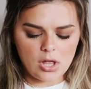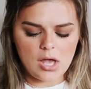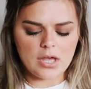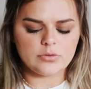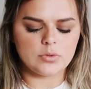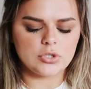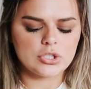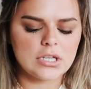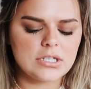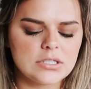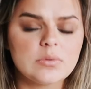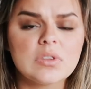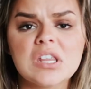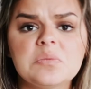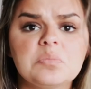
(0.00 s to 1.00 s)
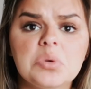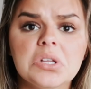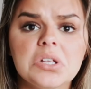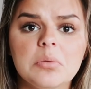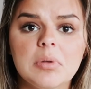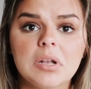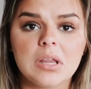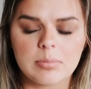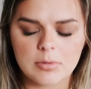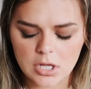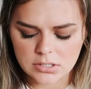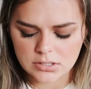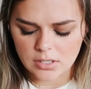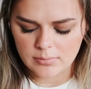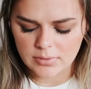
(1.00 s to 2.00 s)
gloss, which let's, let's put a little bit of lip
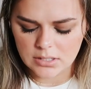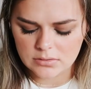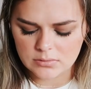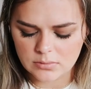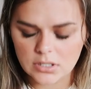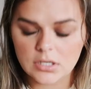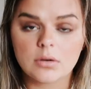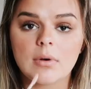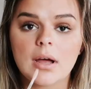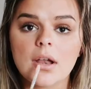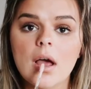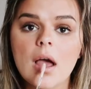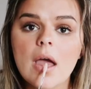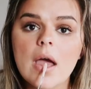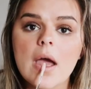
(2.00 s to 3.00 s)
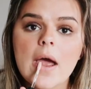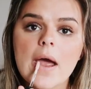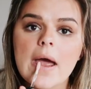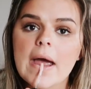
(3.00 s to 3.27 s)
gloss on because, you know, why not?